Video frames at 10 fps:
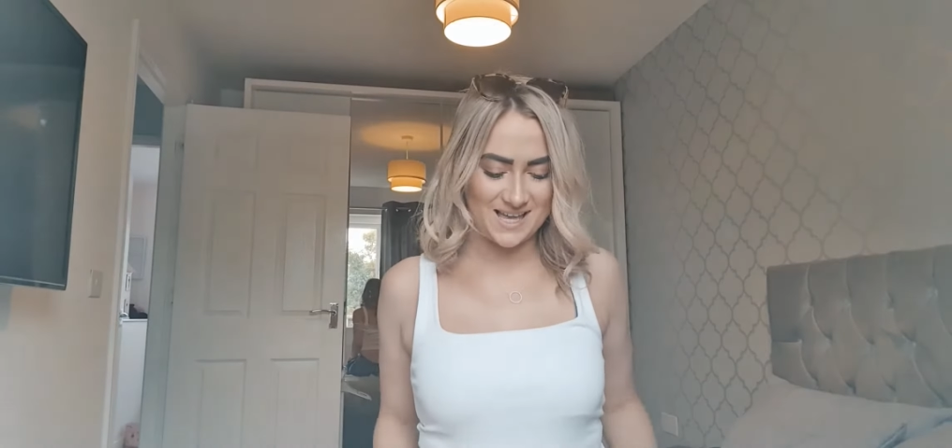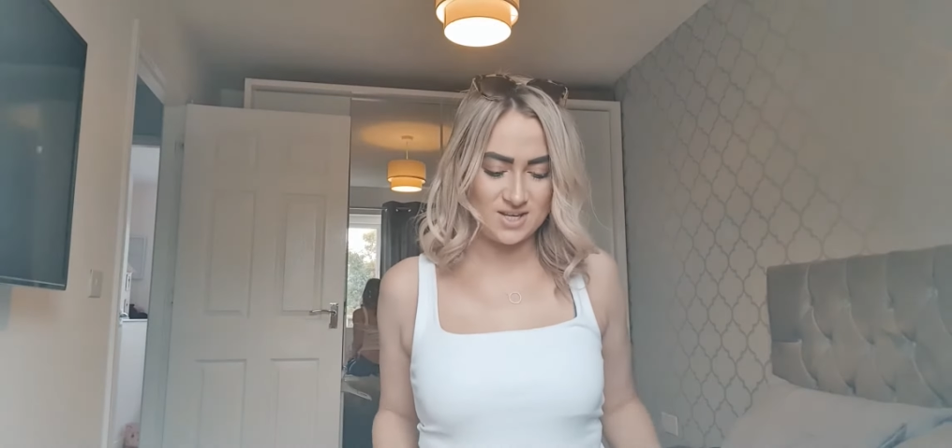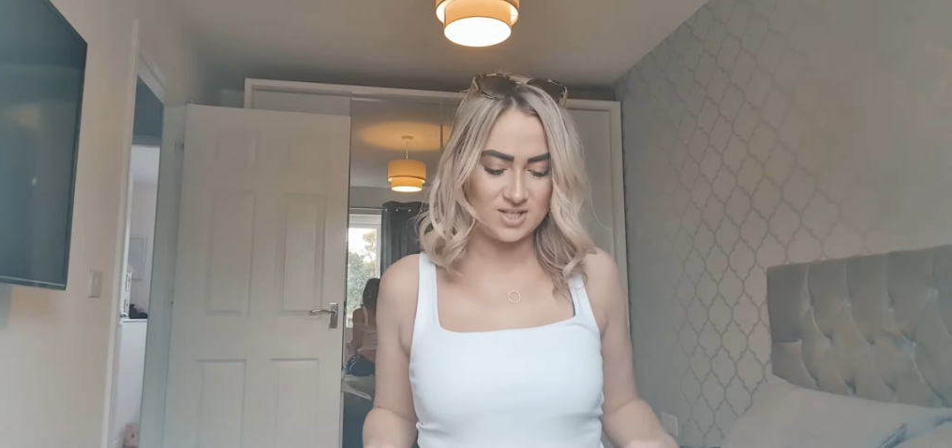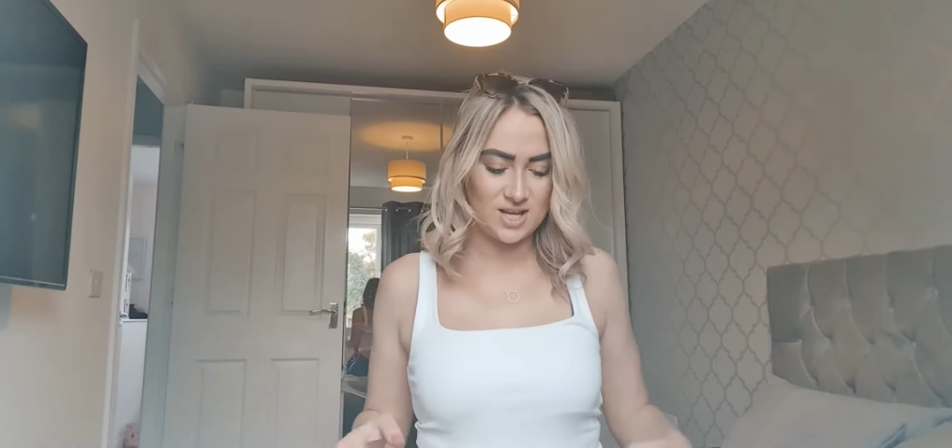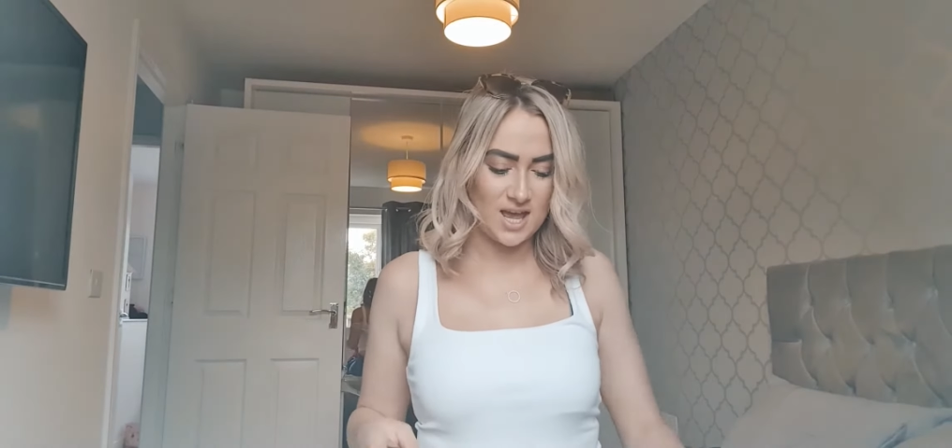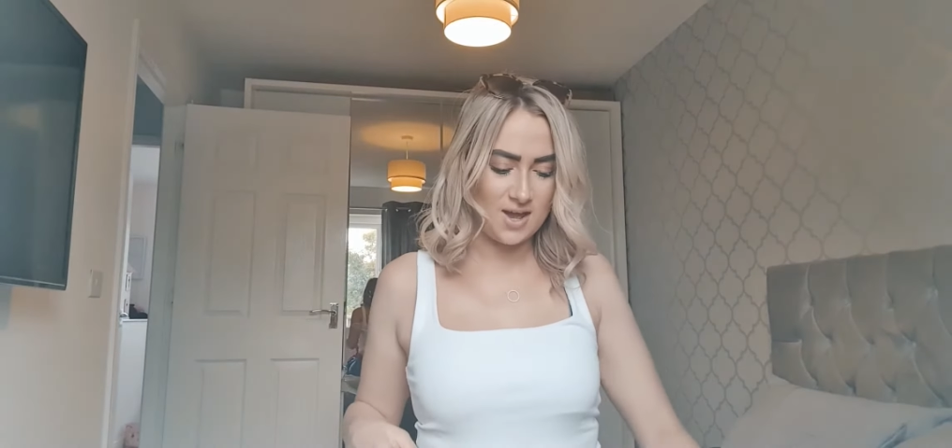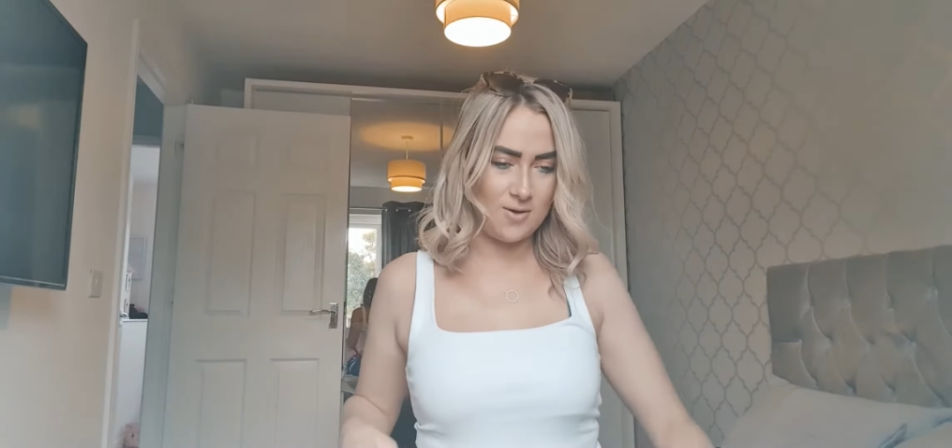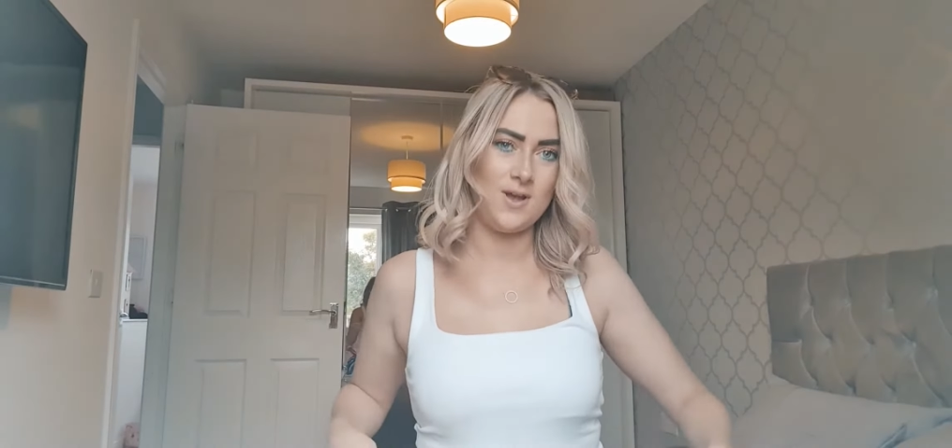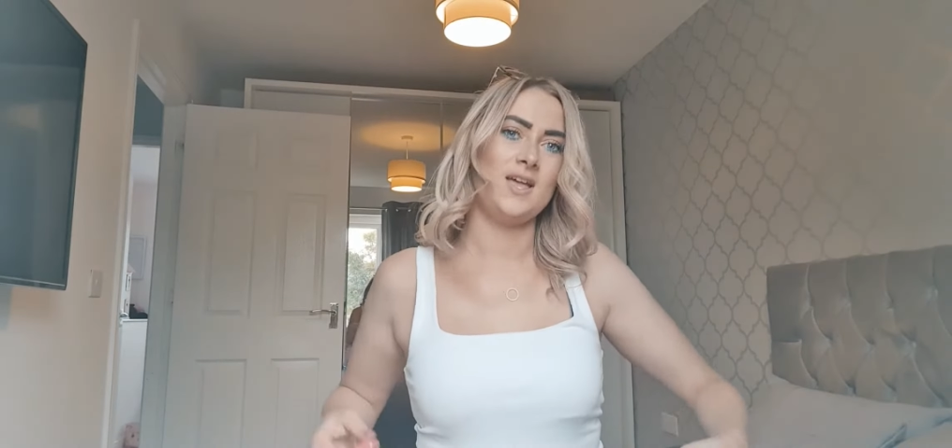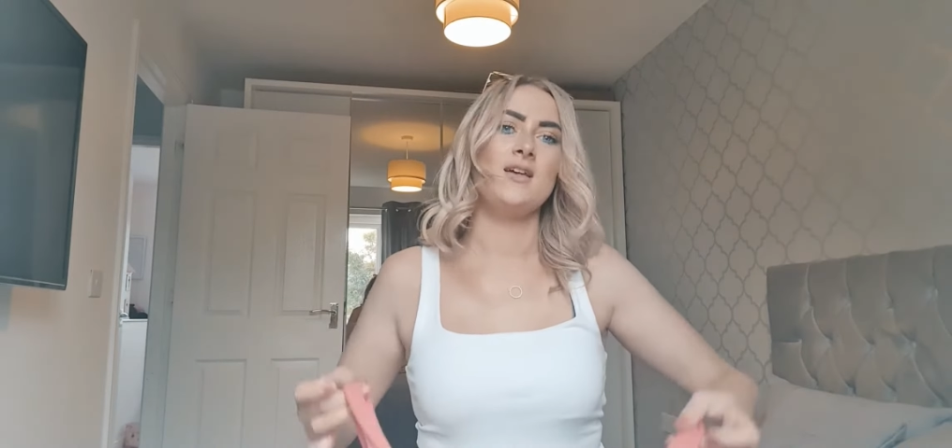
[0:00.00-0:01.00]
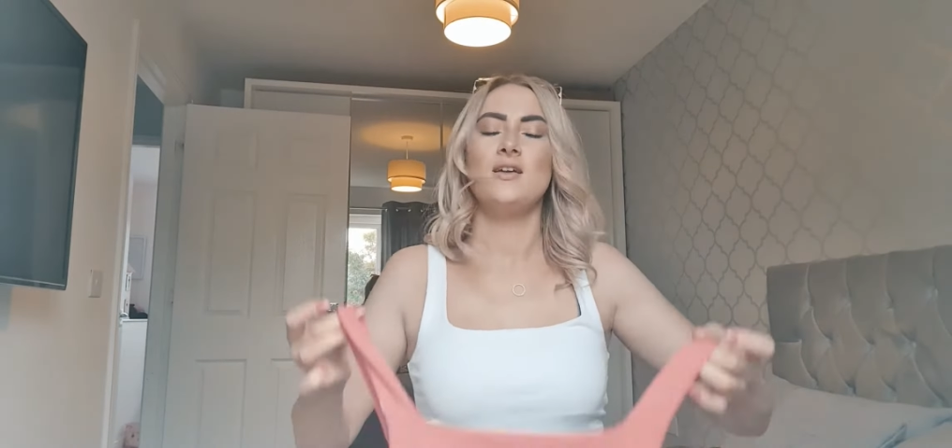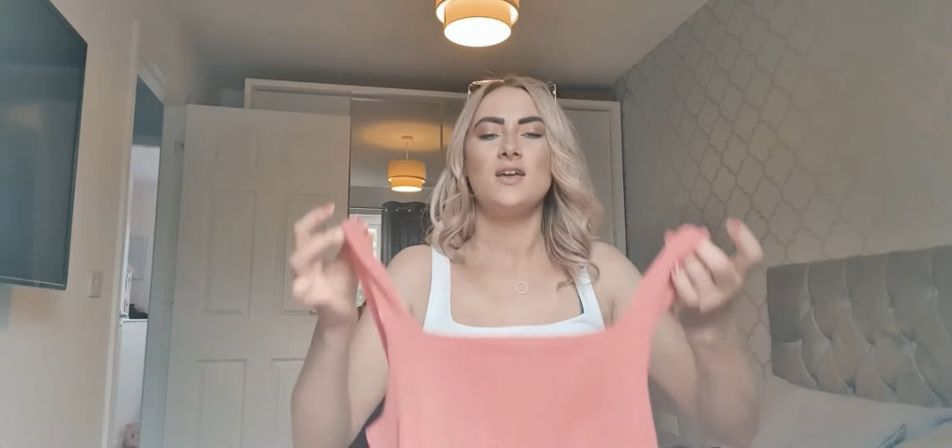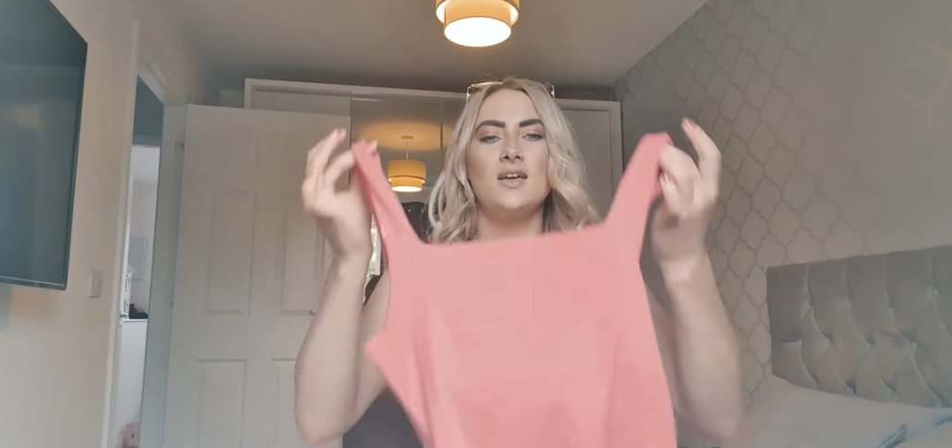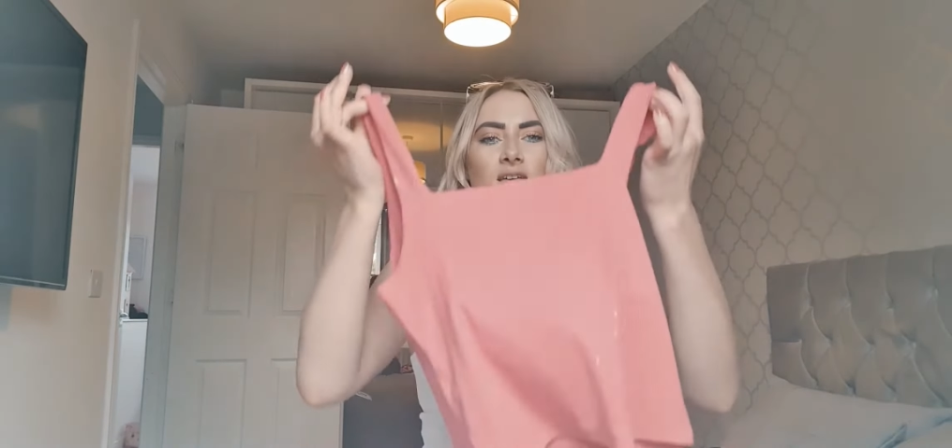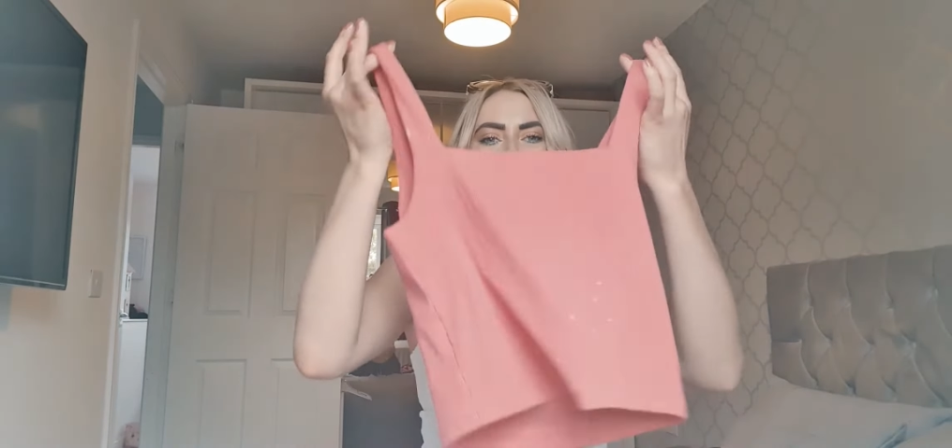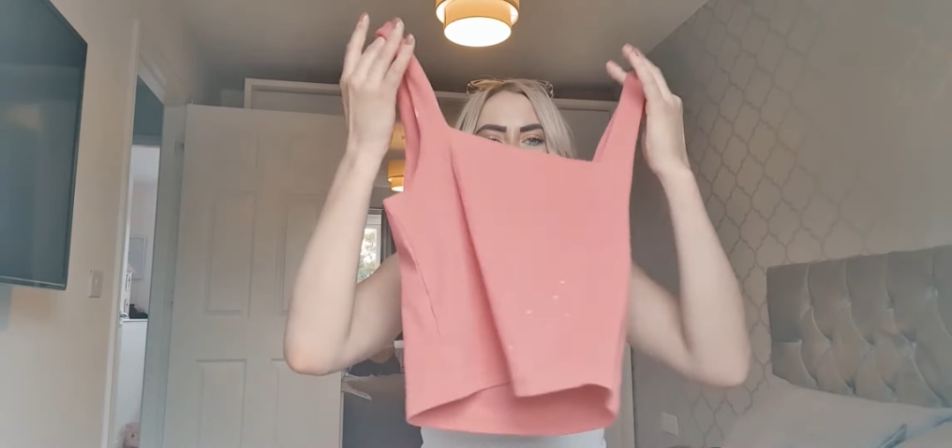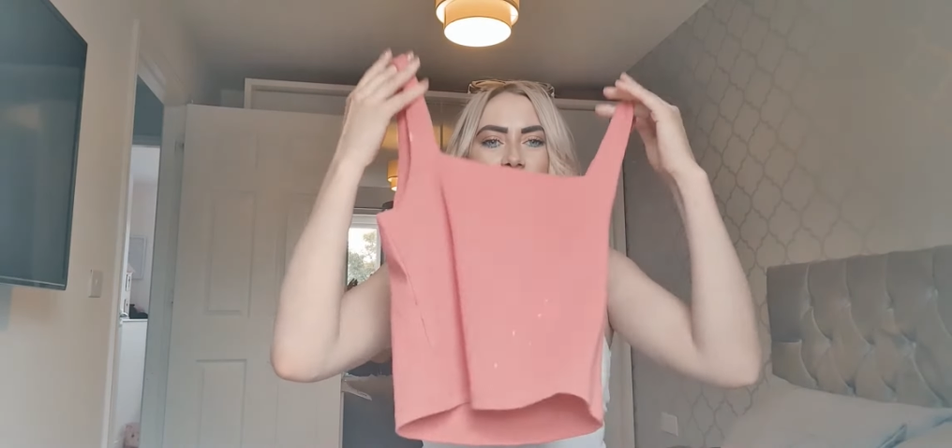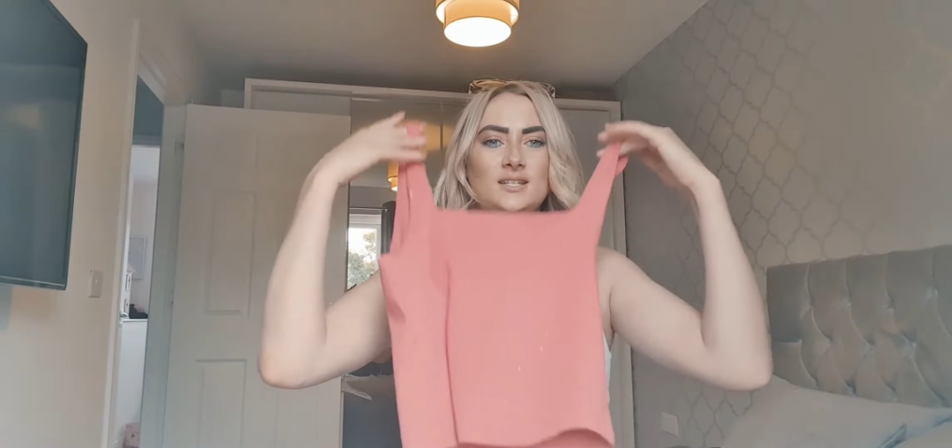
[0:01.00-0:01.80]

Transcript: so this